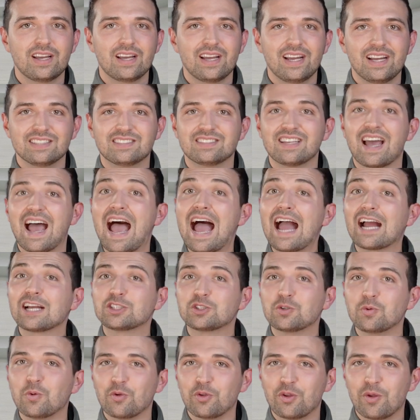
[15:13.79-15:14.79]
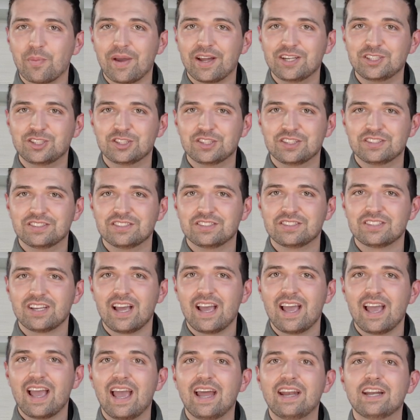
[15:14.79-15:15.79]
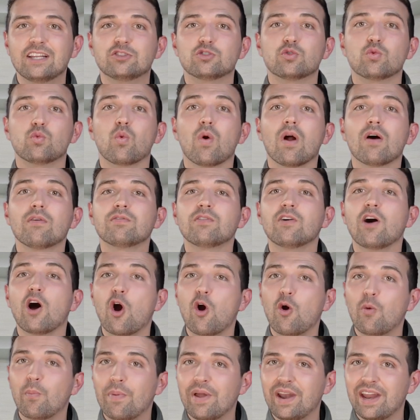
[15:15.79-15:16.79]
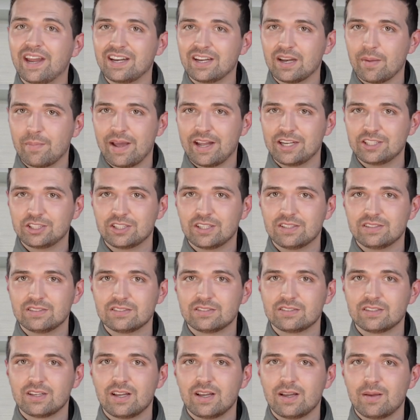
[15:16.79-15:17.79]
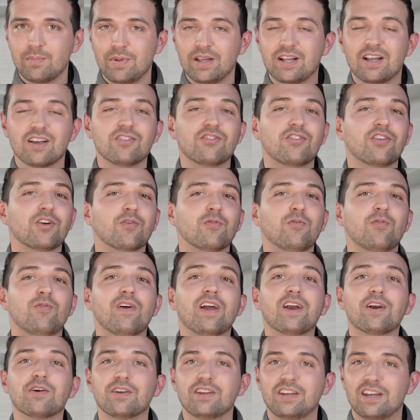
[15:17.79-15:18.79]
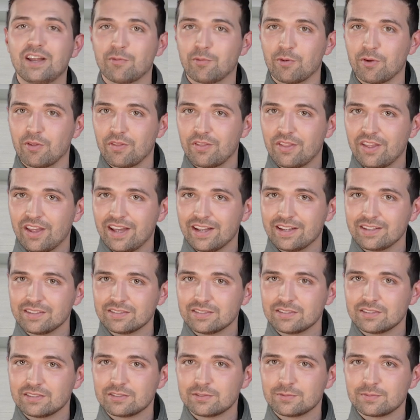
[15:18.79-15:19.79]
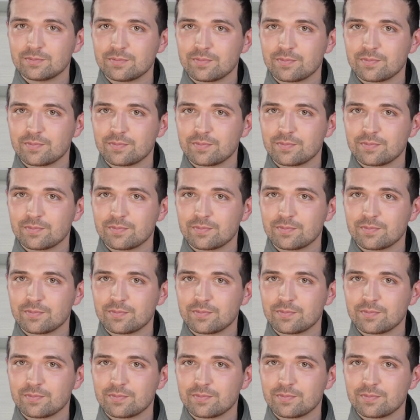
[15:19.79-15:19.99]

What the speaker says: its actual dimensions, and its rough opening dimensions, because they're very different things.